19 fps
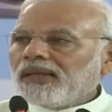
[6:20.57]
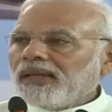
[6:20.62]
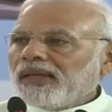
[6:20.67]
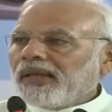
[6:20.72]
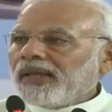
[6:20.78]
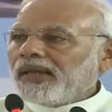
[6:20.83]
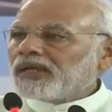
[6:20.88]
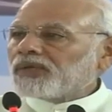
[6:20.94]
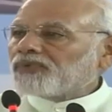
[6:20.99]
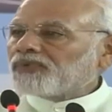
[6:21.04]

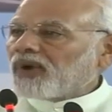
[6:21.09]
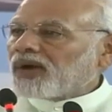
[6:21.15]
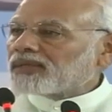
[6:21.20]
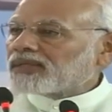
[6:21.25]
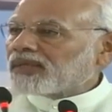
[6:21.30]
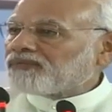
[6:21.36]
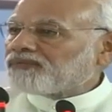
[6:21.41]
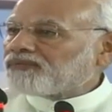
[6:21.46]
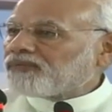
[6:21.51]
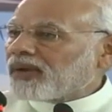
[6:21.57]
It was
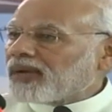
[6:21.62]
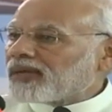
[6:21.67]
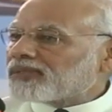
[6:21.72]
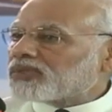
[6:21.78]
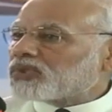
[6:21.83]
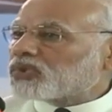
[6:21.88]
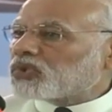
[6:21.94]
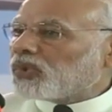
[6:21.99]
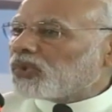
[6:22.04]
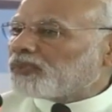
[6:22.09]
the
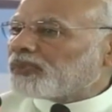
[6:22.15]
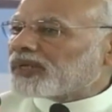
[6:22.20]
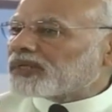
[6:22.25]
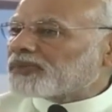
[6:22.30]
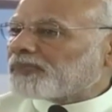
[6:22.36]
first super